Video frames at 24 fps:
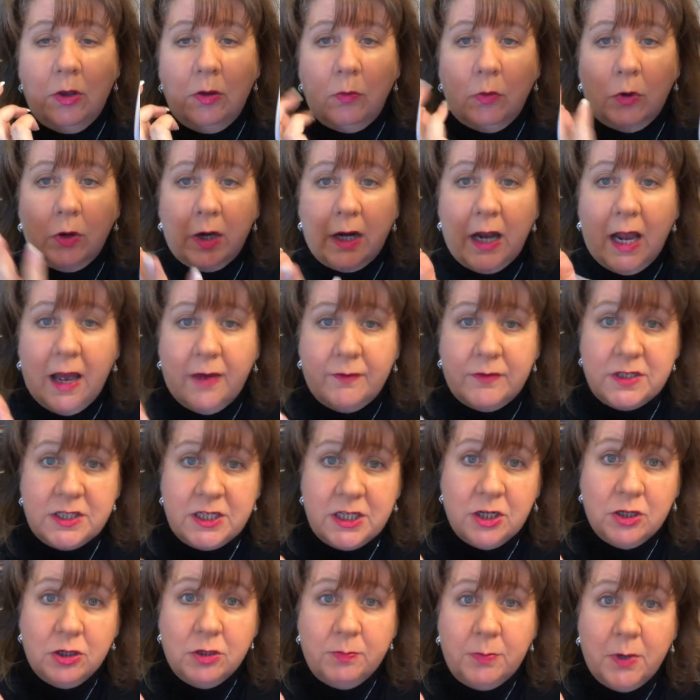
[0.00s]
We're gonna have a
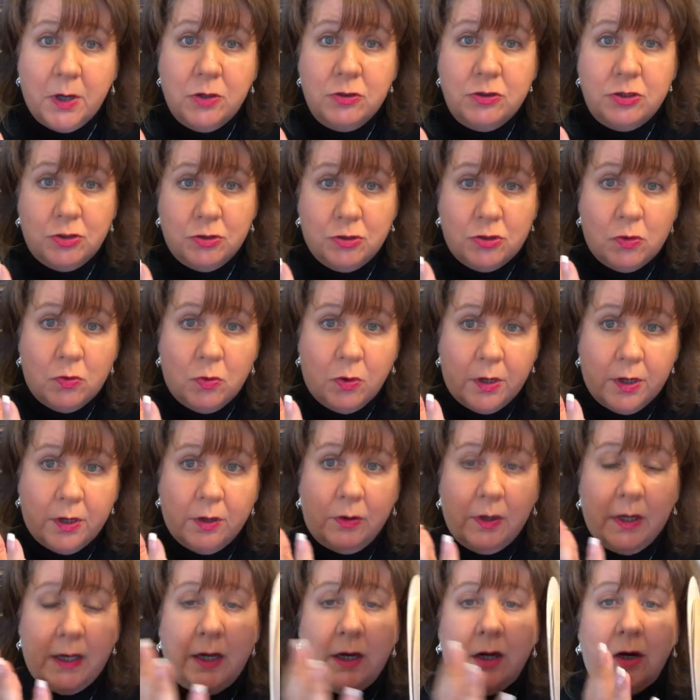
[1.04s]
tiered bow
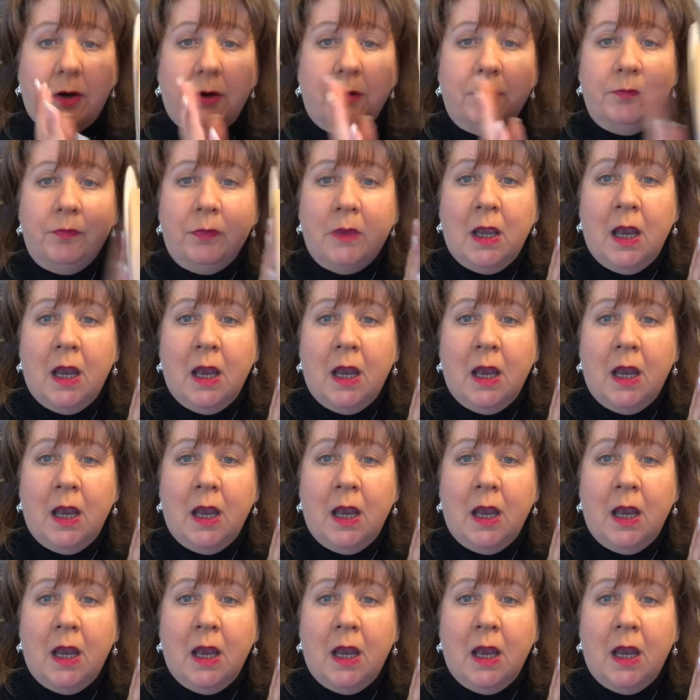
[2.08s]
tutorial here.